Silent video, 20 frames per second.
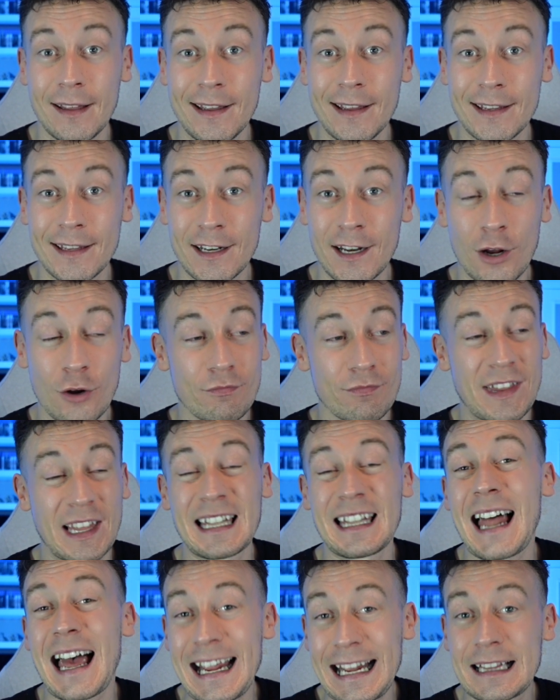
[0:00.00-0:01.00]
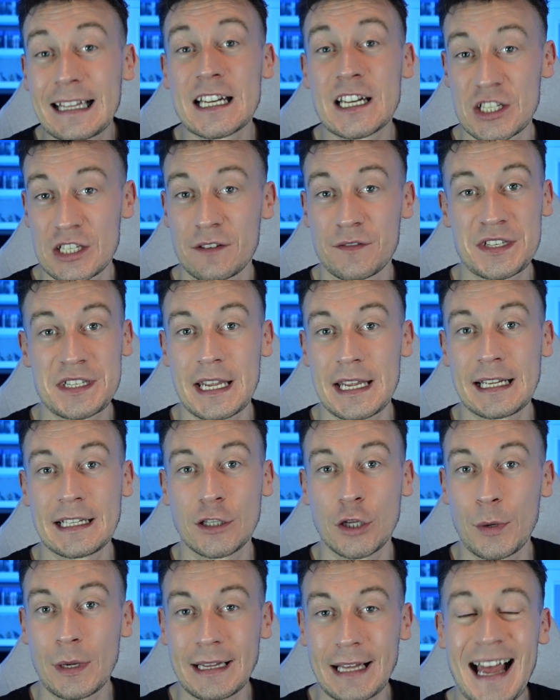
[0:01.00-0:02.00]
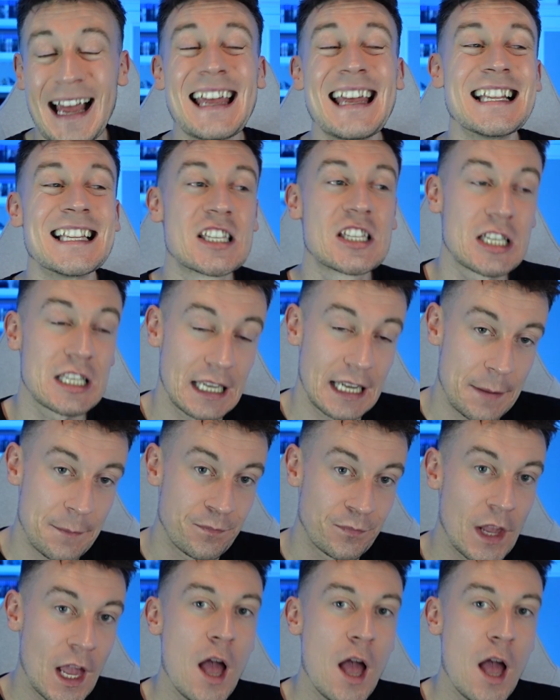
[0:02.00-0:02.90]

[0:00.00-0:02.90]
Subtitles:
You know, the likeliness of City doing that is slim.